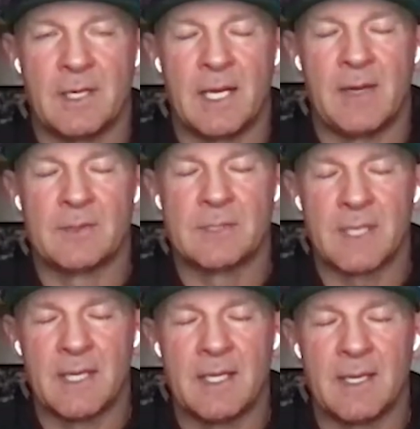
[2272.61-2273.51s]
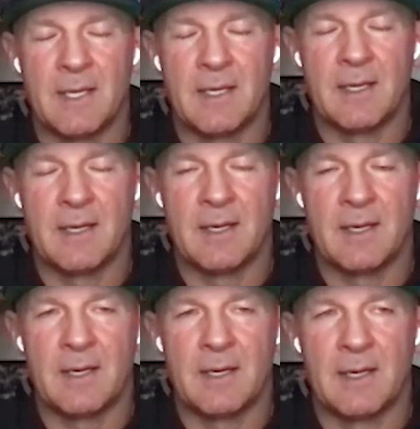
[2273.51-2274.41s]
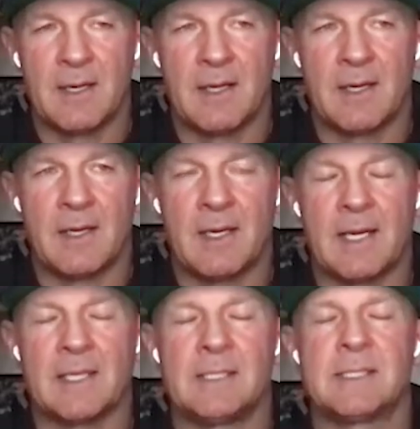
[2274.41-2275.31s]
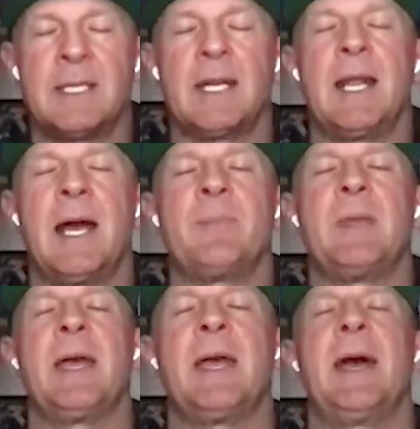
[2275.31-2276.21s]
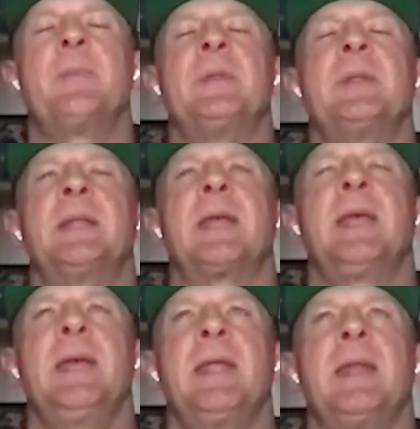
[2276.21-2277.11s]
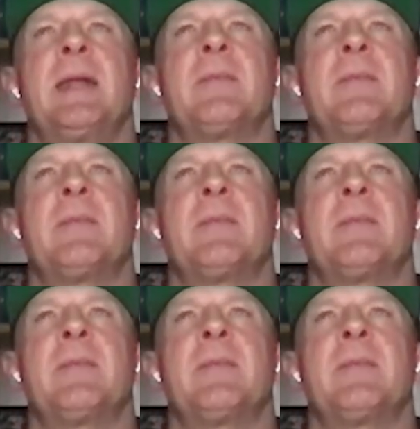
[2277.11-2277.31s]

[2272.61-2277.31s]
And I was like, I go, "This cannot be happening again."